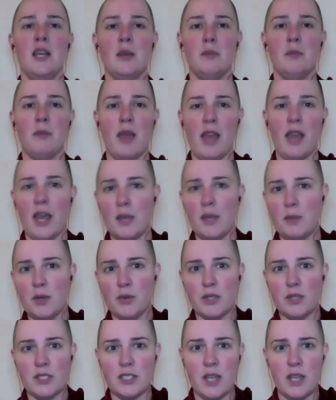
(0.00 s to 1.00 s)
may I be
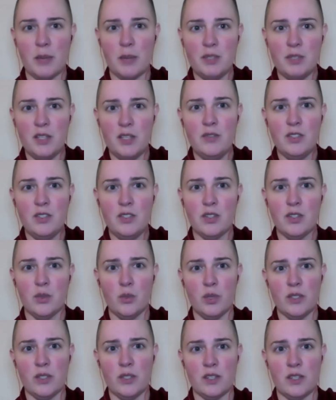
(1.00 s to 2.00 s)
receptive to the
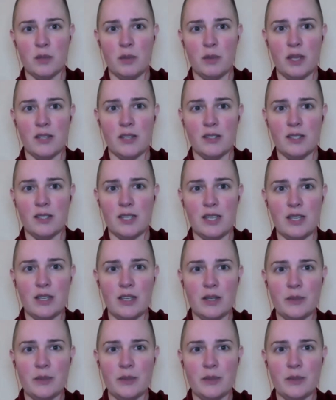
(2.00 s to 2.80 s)
wisdom I seek?